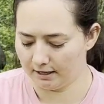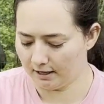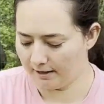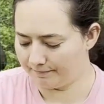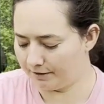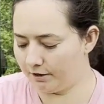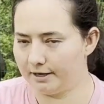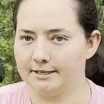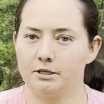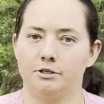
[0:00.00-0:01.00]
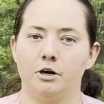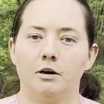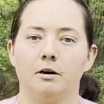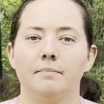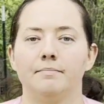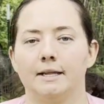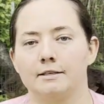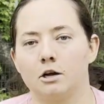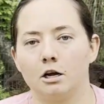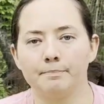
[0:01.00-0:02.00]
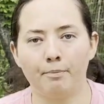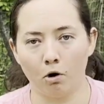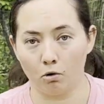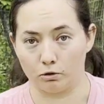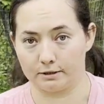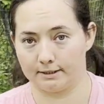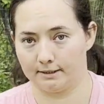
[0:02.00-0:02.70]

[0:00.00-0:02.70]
There is a term that's called polled.